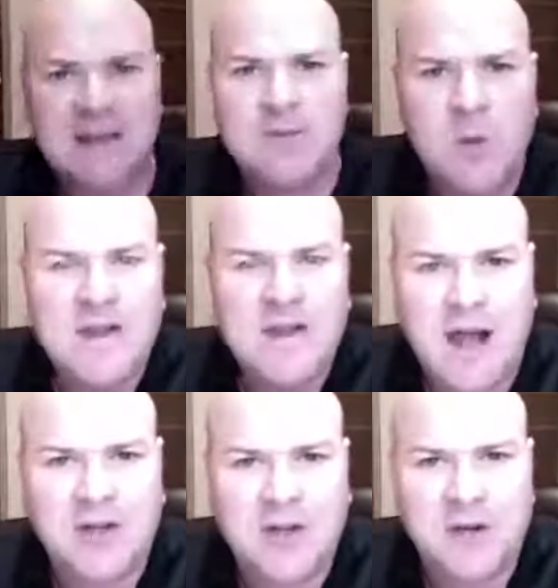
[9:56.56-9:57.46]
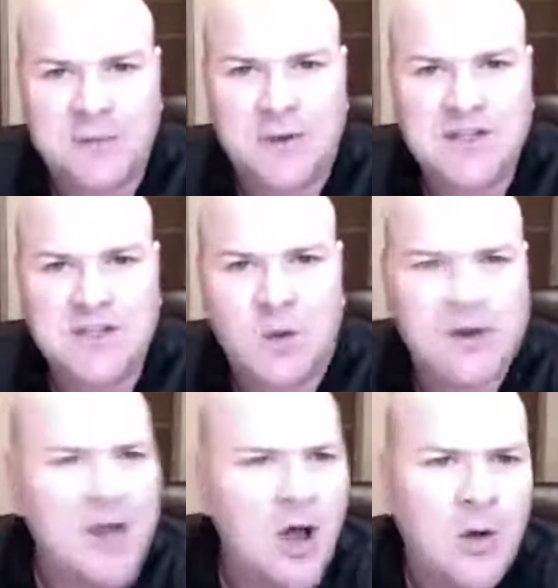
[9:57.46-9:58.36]
you went and knocked on your friend's door?
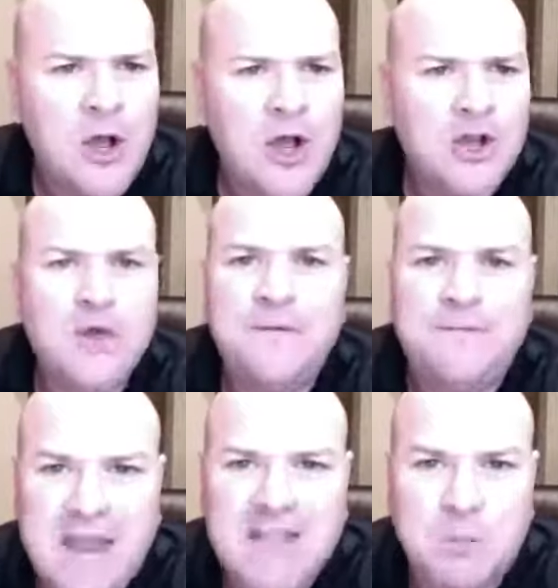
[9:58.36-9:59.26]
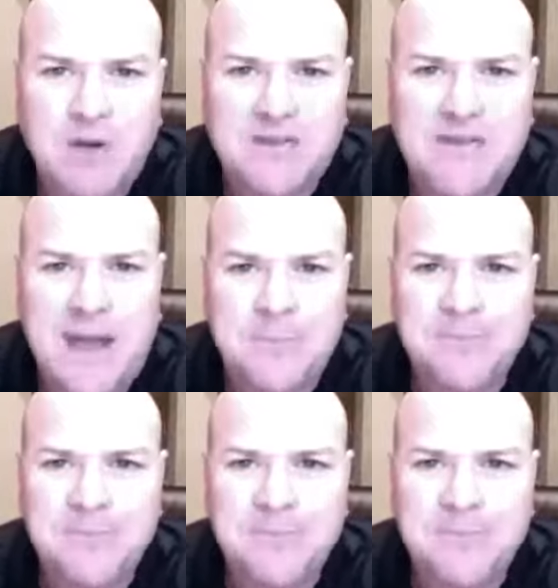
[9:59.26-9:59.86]
No, you Facebooked them.